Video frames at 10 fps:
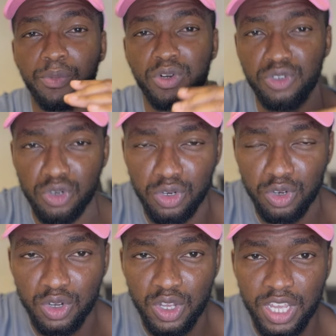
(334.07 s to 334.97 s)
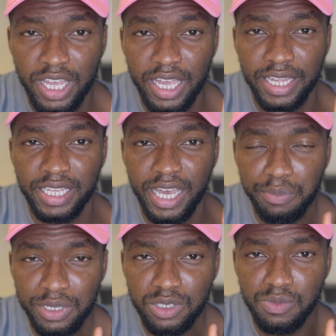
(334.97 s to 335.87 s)
on Google, and he
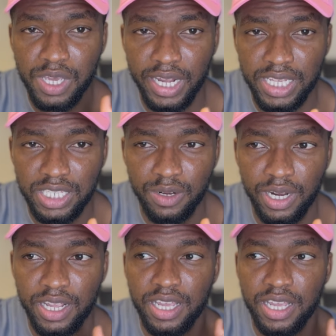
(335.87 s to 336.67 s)
happened to be a Nigerian.